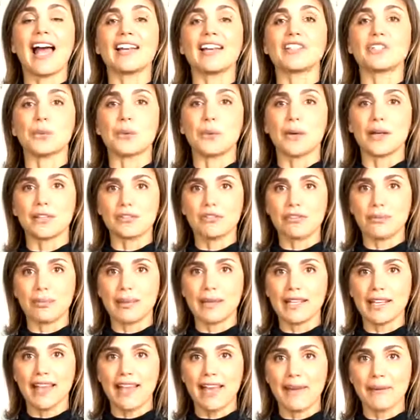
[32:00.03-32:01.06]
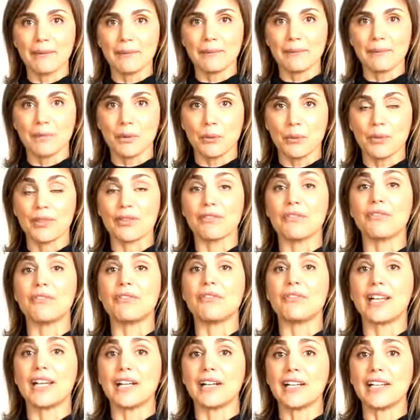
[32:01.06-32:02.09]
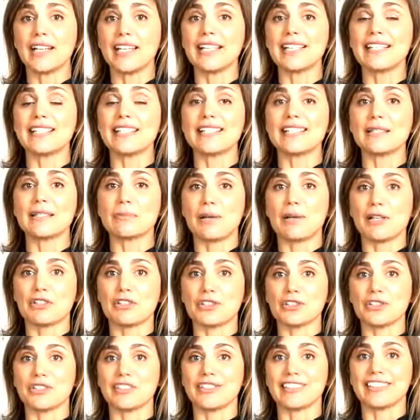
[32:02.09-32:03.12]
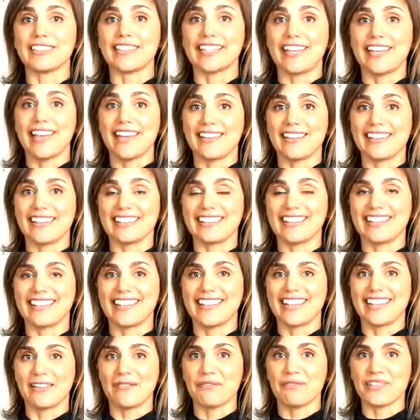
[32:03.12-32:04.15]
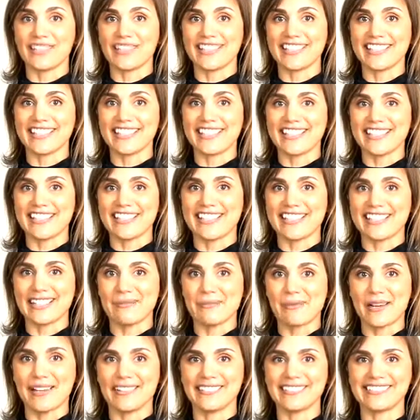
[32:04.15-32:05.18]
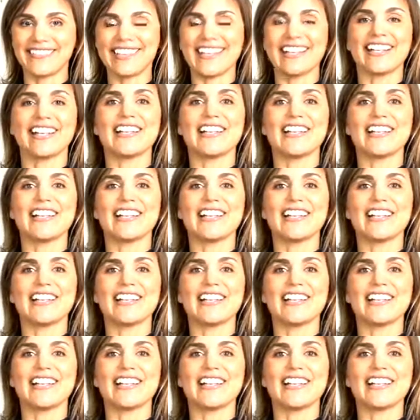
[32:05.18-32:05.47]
12 p.m. with a very special guest that I'm very excited about.